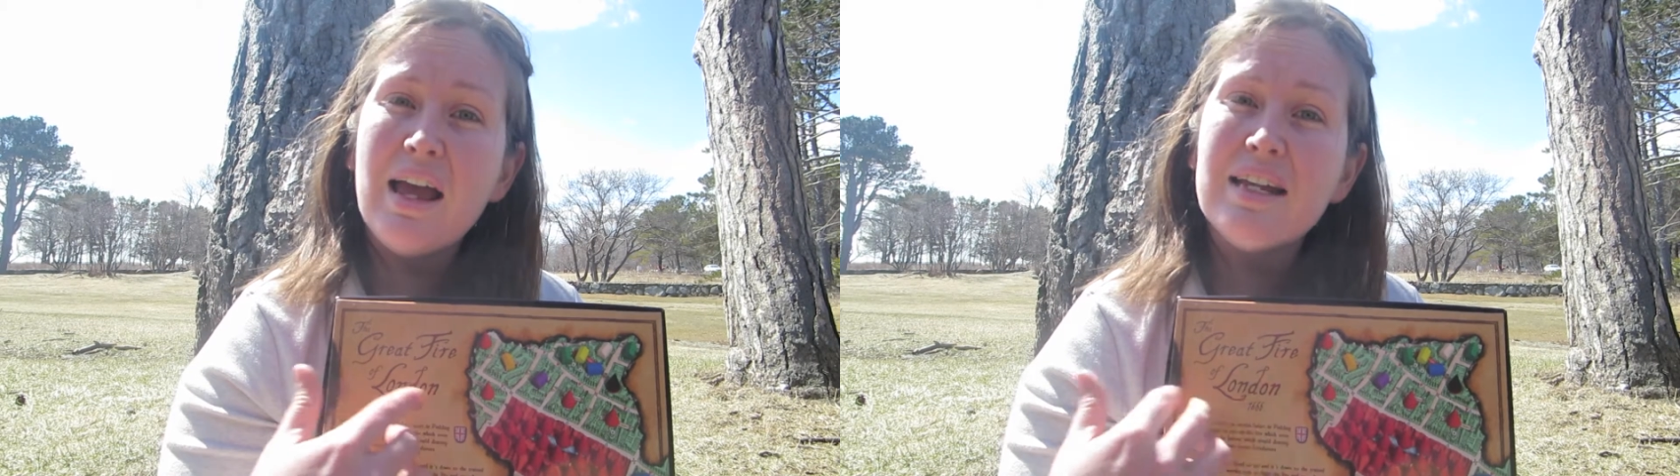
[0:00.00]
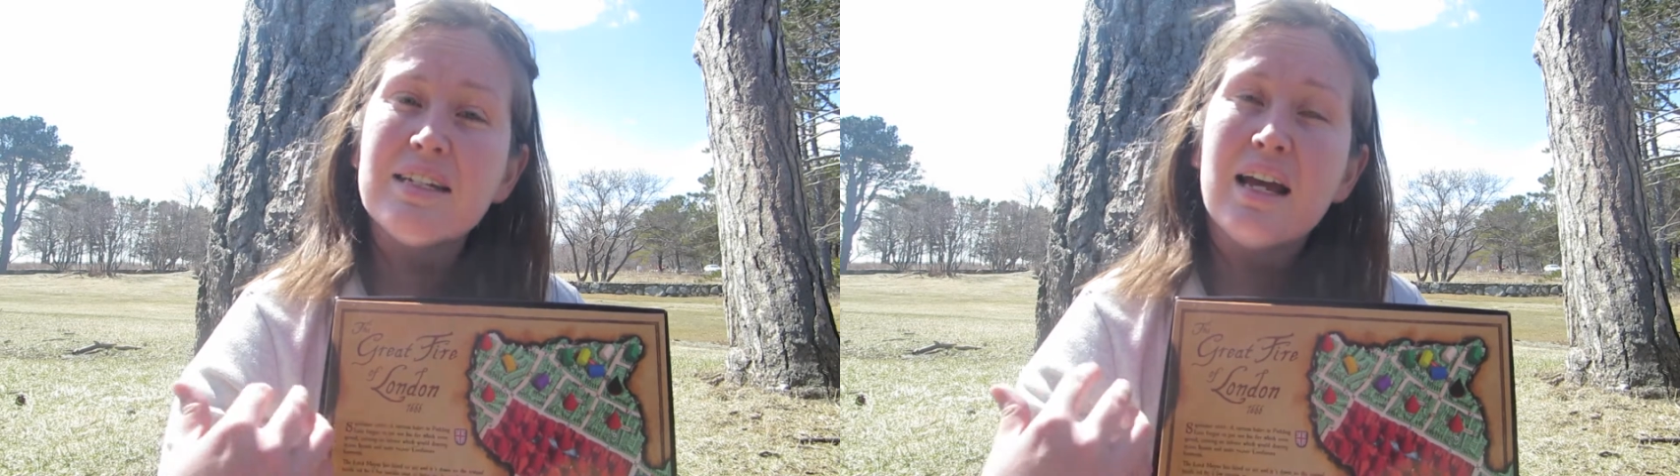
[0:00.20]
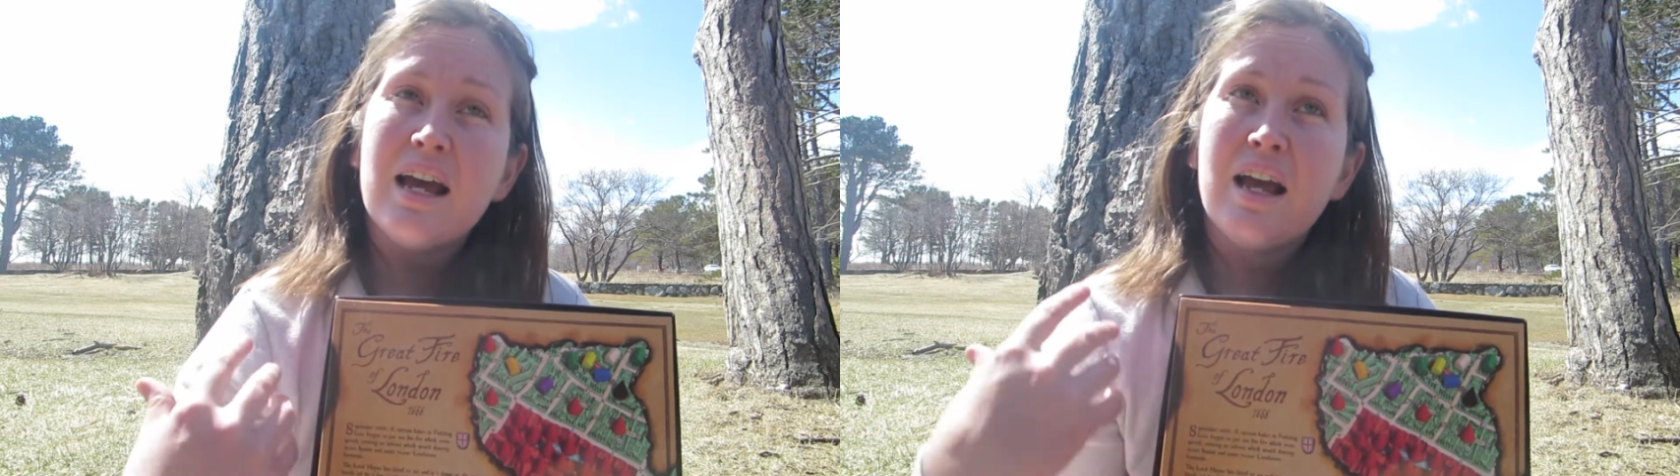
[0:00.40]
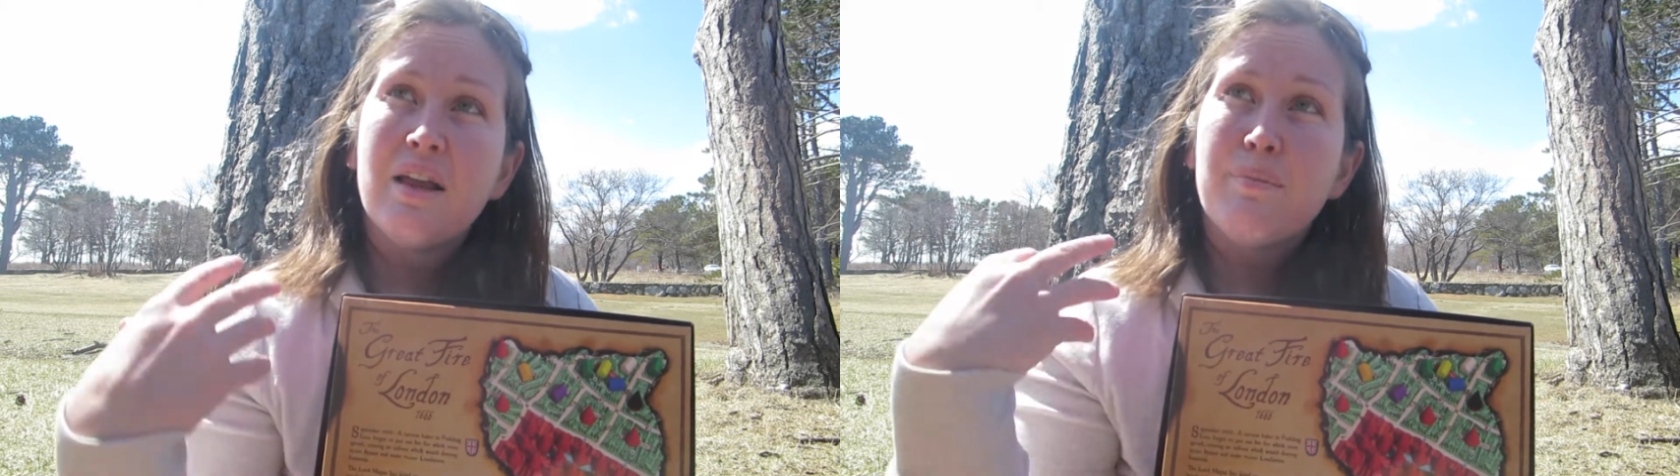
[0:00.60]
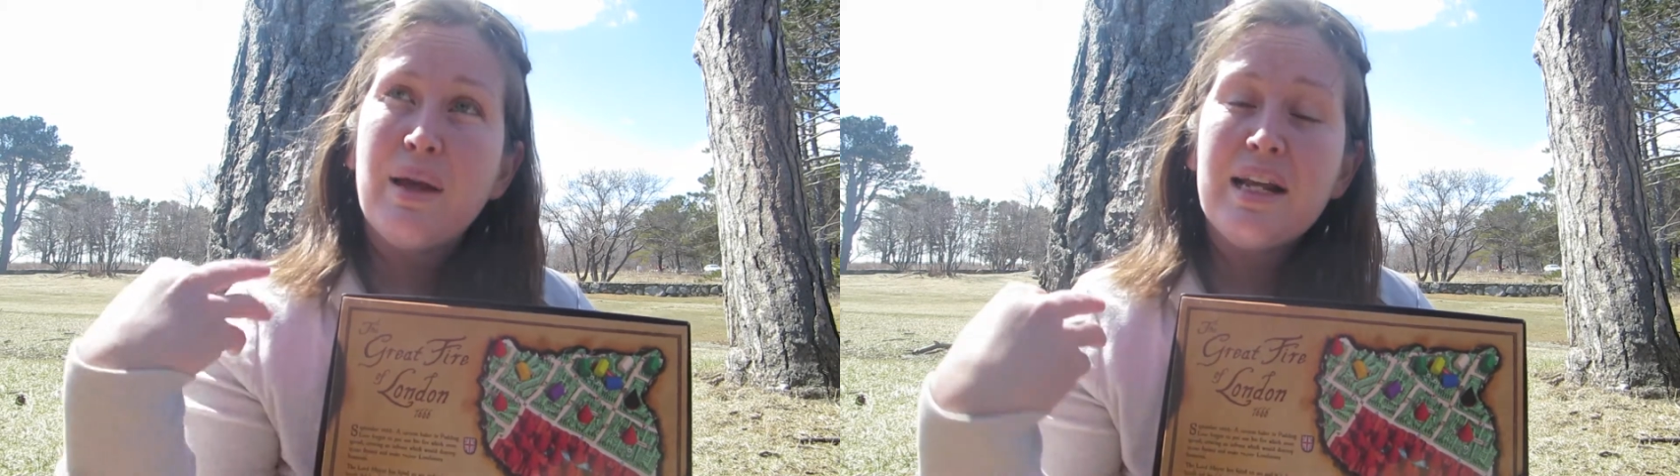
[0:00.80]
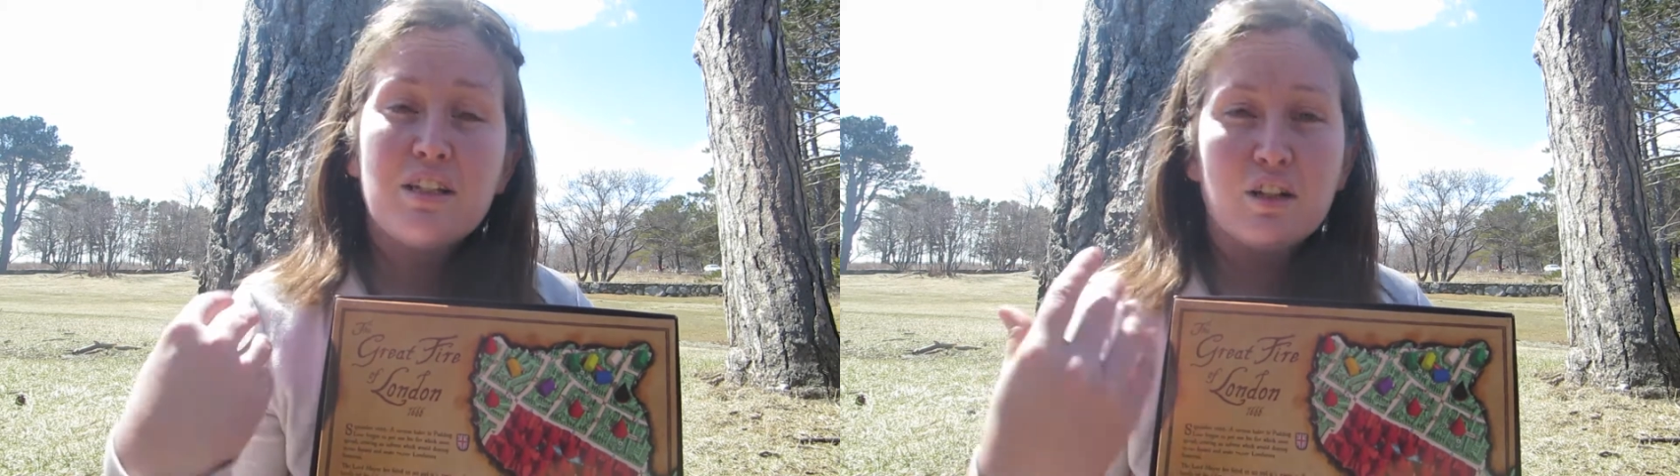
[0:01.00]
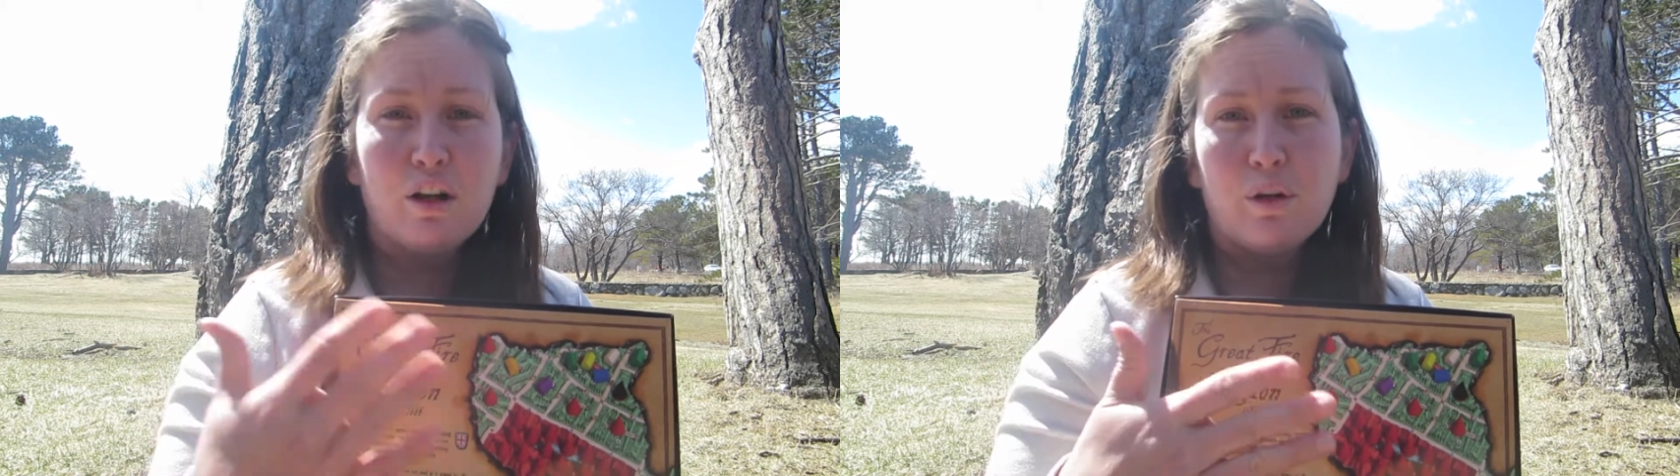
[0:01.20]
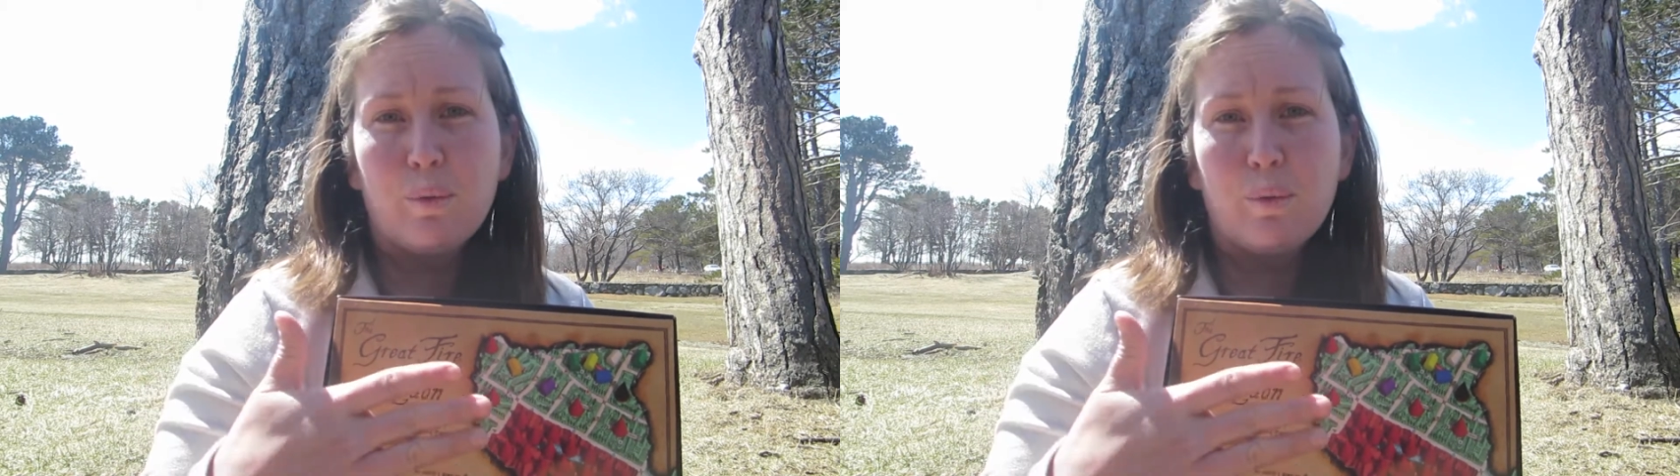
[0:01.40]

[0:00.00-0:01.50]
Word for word: And based on